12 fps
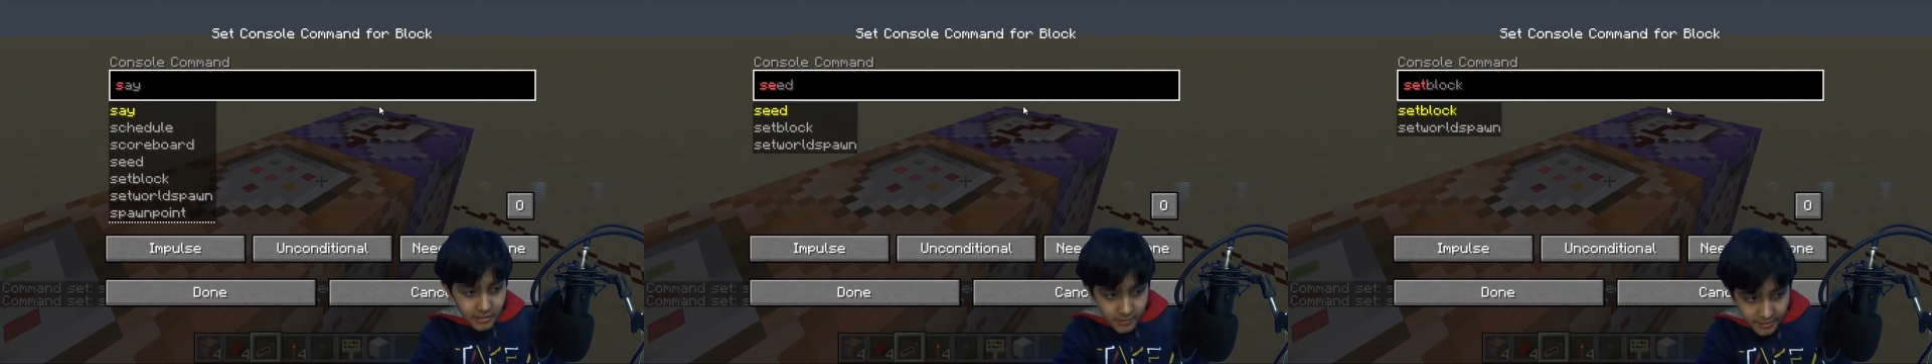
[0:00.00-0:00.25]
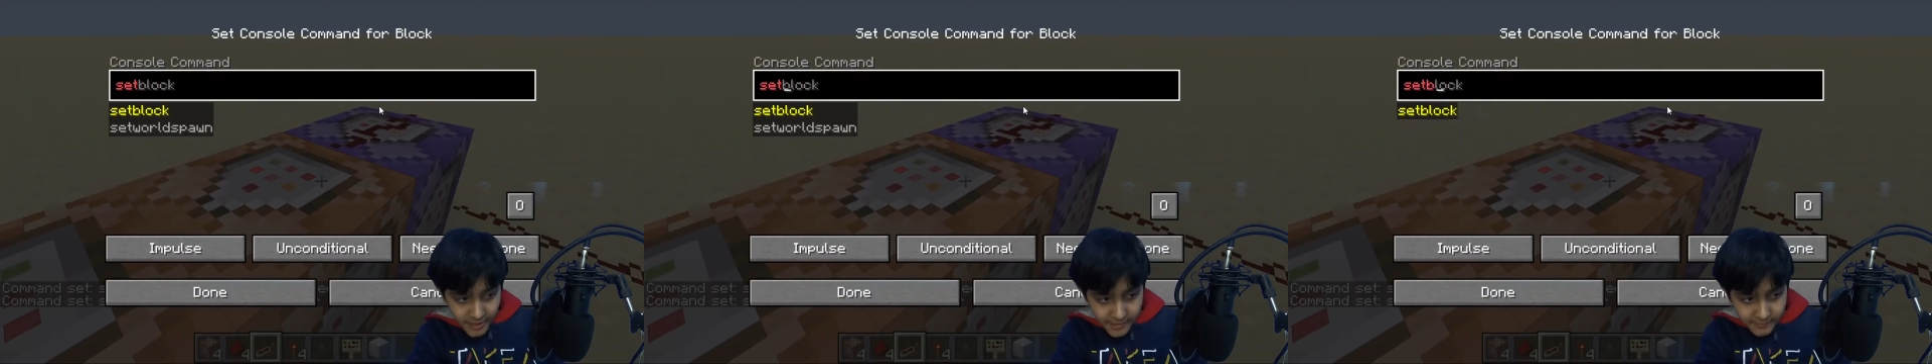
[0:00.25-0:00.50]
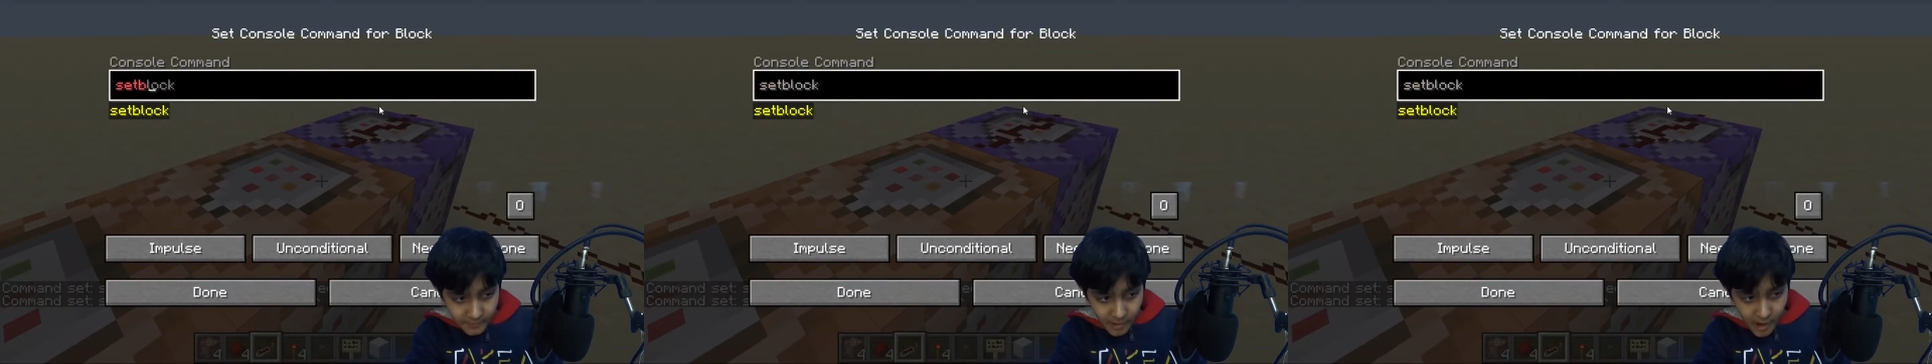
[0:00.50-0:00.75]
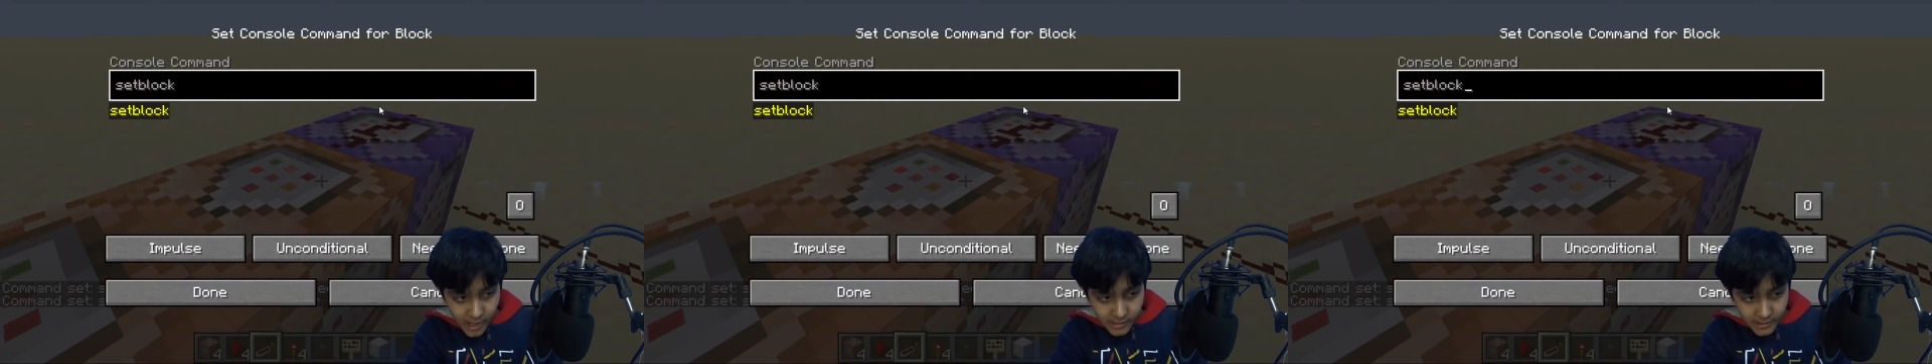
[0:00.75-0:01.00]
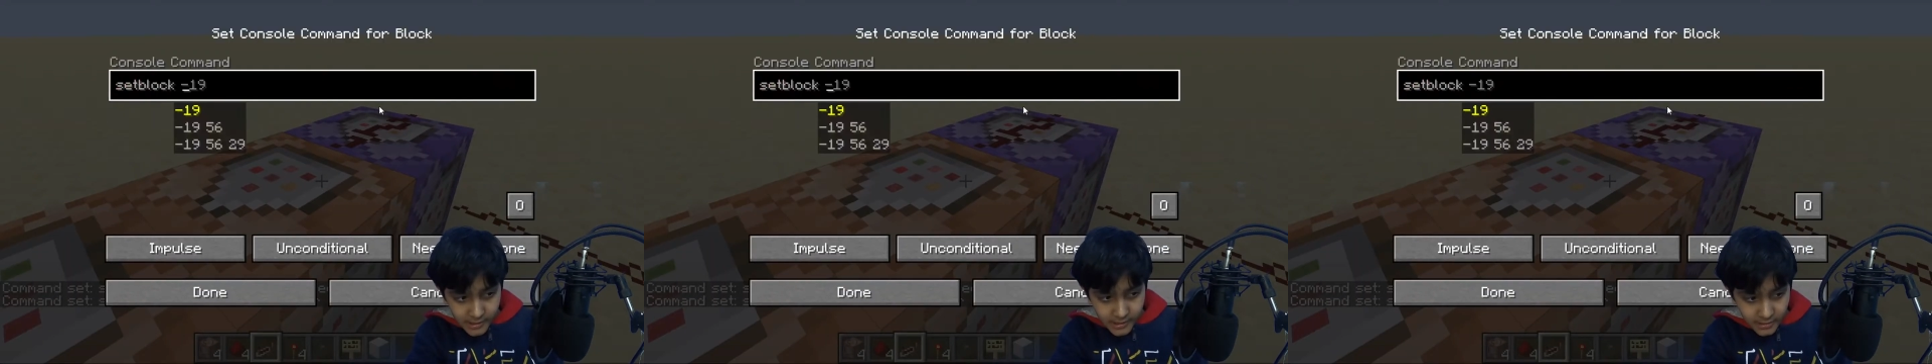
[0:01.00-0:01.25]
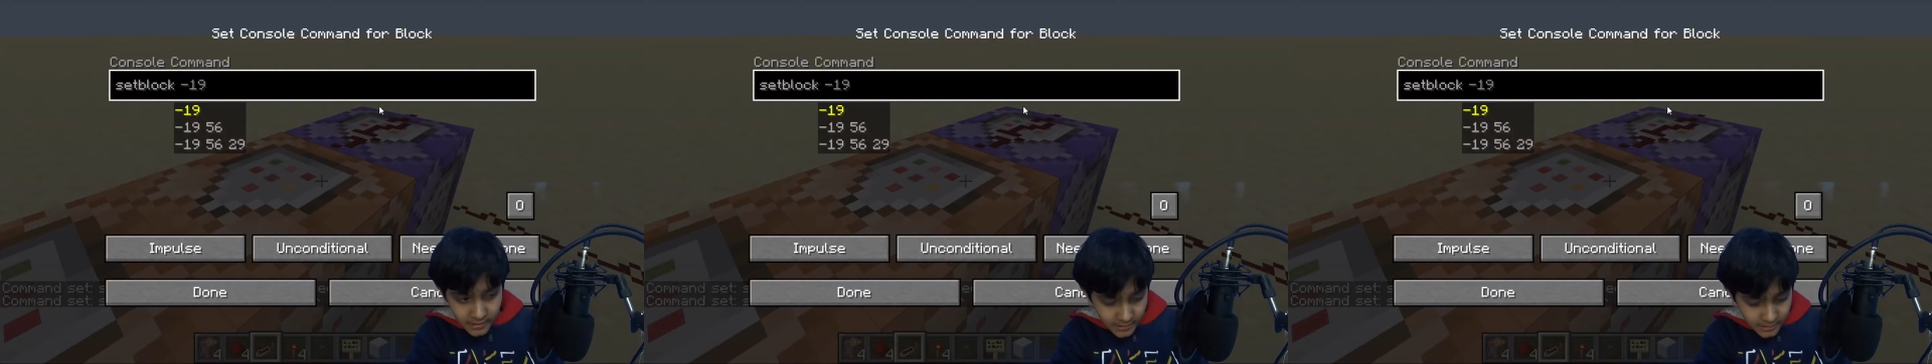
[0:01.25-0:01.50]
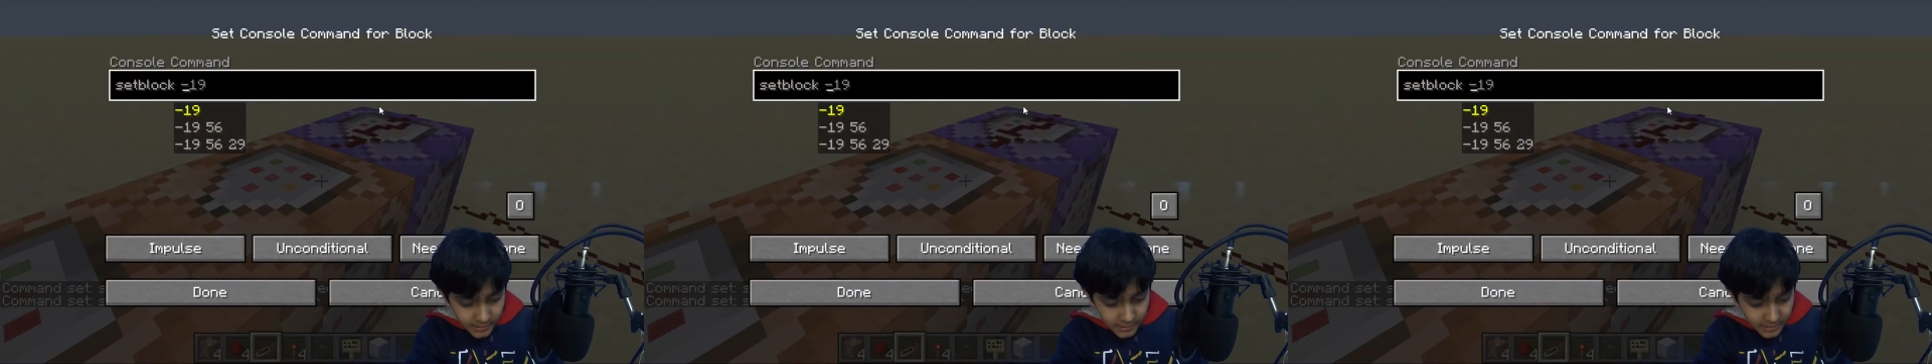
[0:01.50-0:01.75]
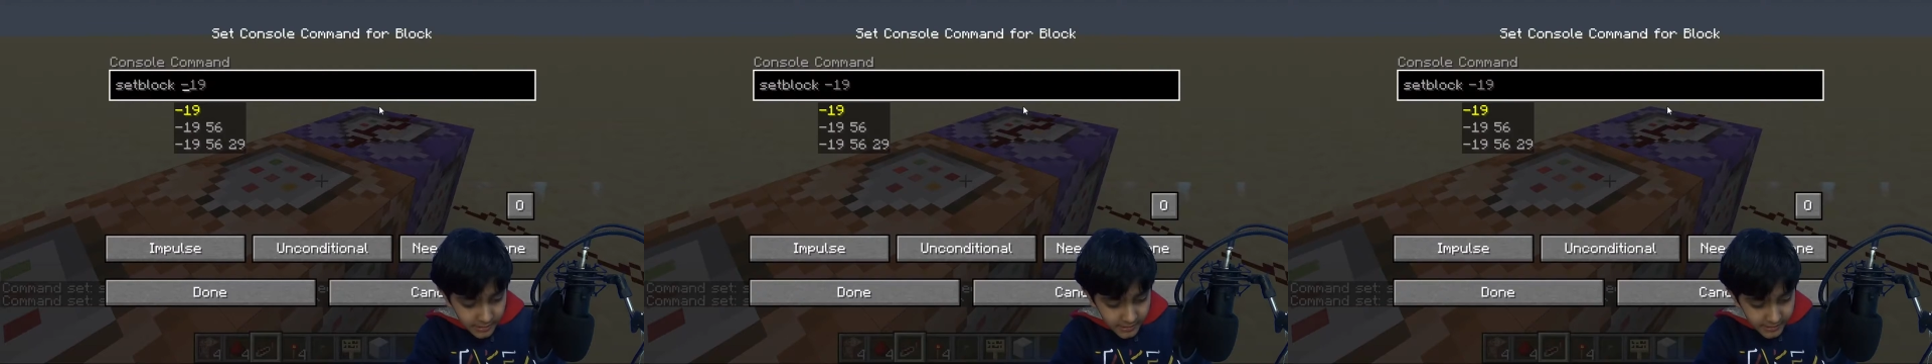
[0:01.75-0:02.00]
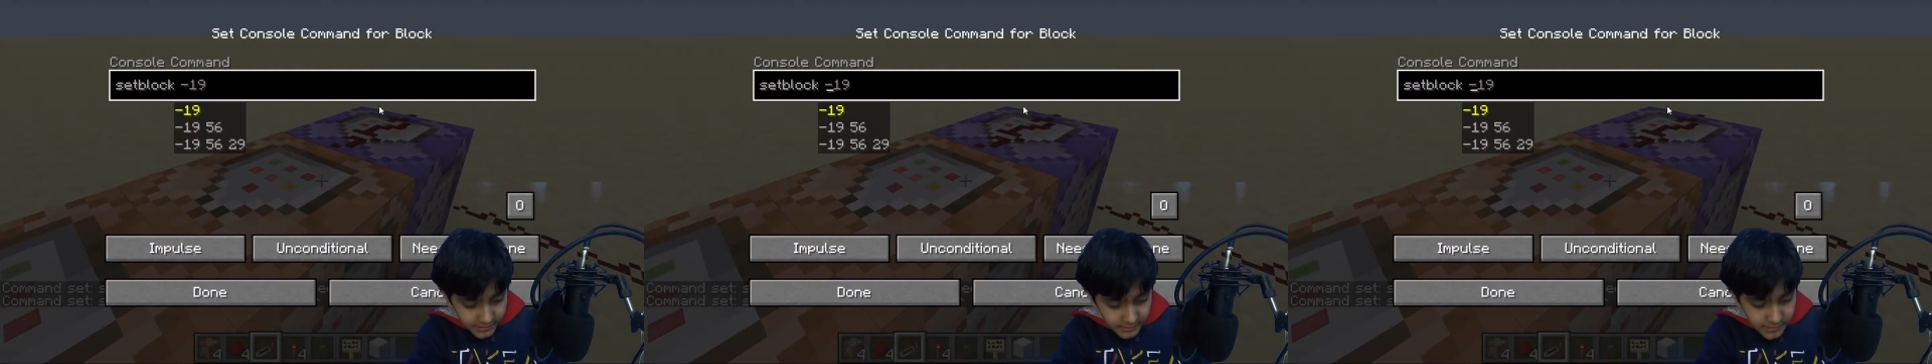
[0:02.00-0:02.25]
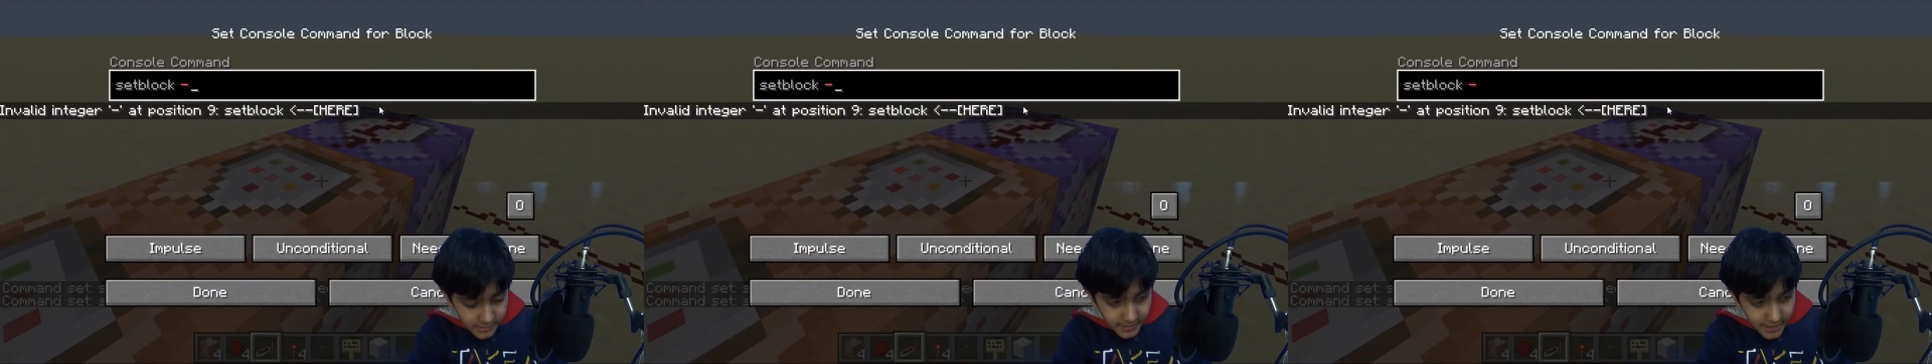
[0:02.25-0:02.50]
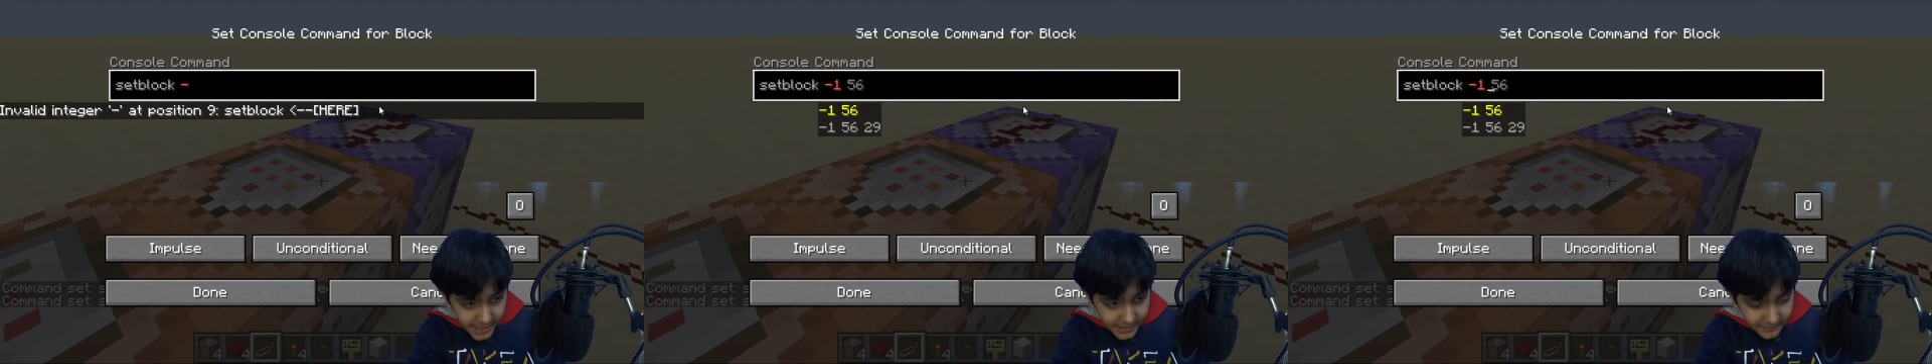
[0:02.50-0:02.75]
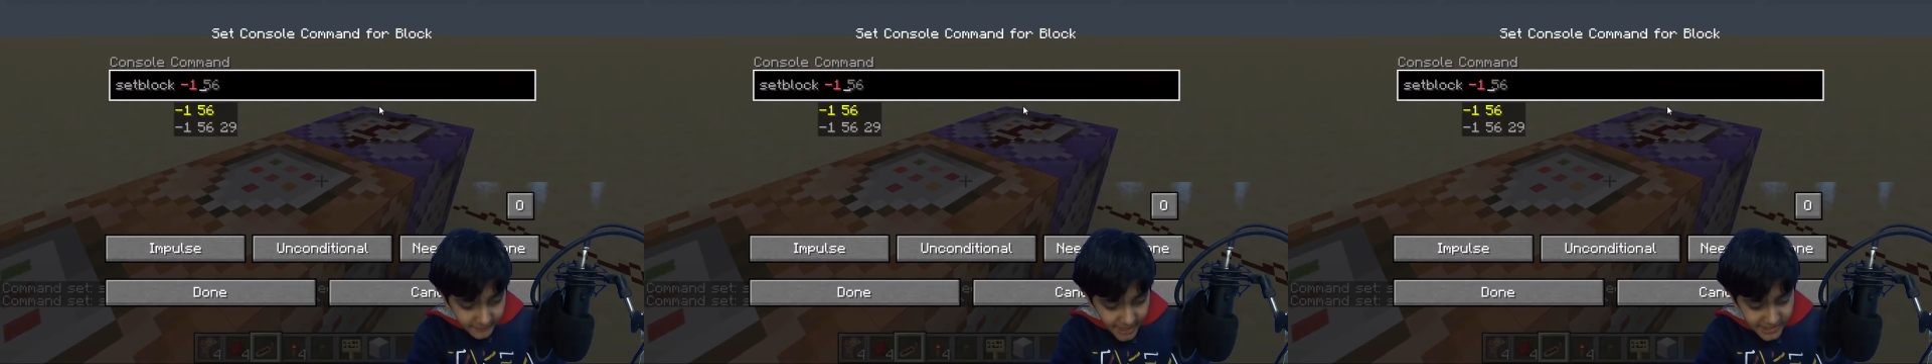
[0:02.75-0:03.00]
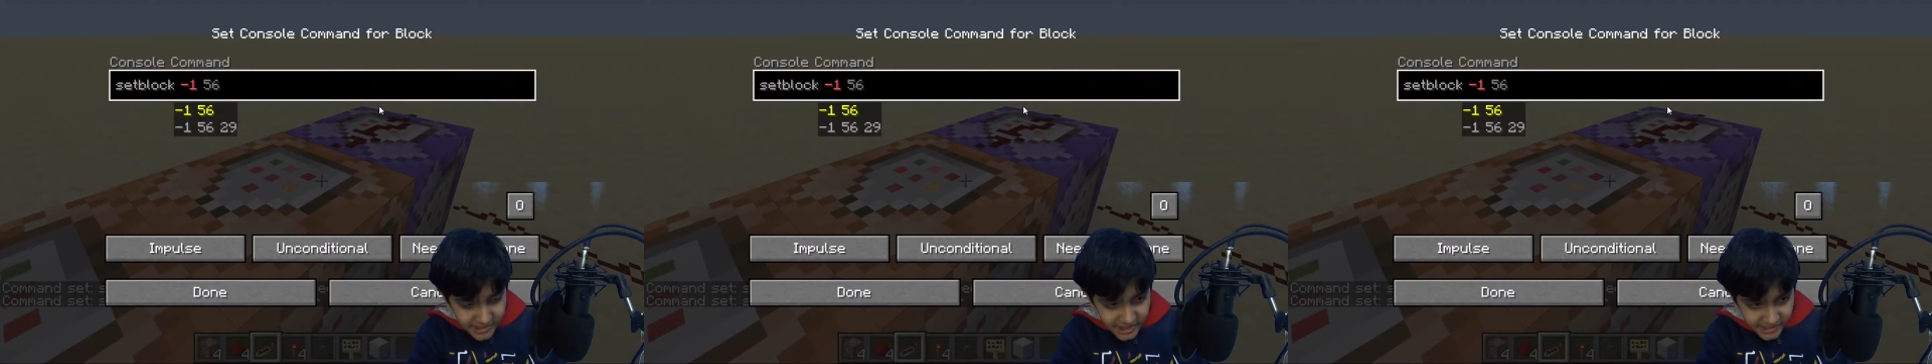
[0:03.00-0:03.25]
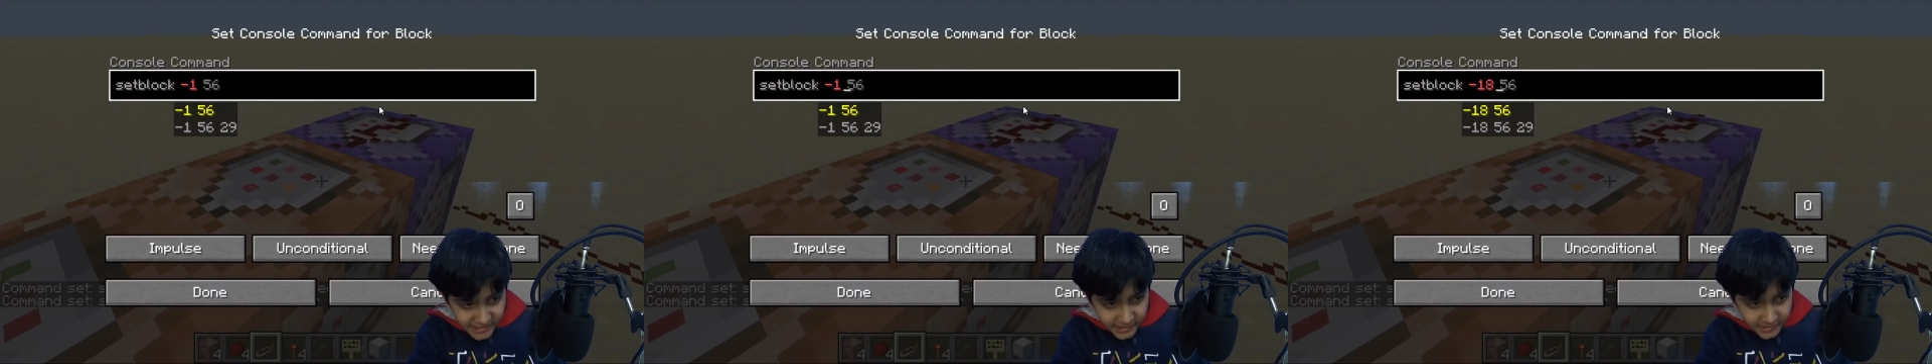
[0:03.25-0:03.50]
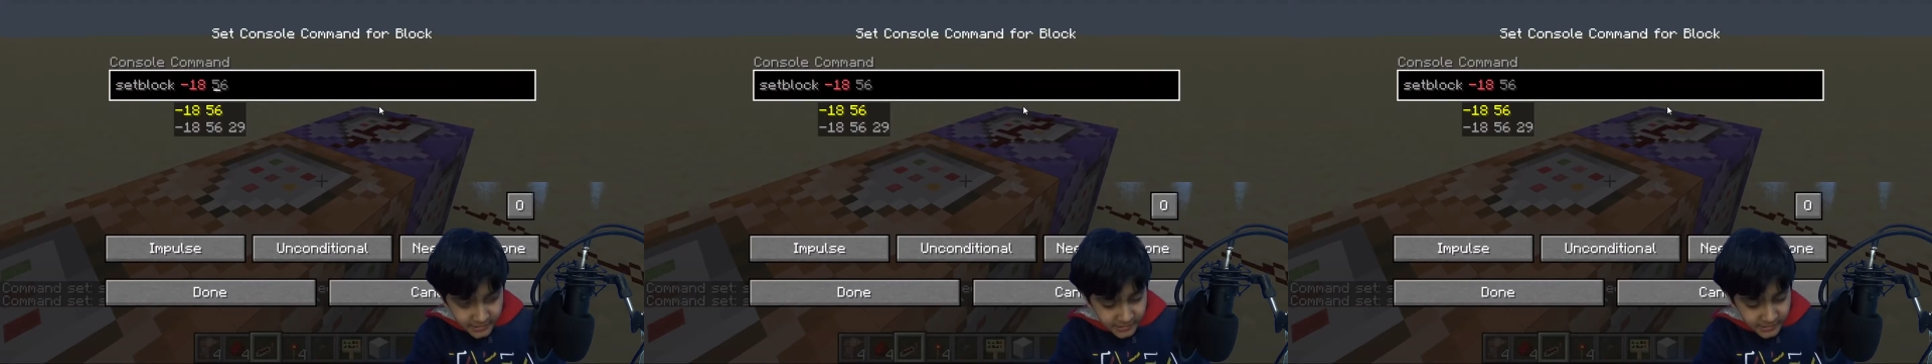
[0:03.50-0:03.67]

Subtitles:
set block -18,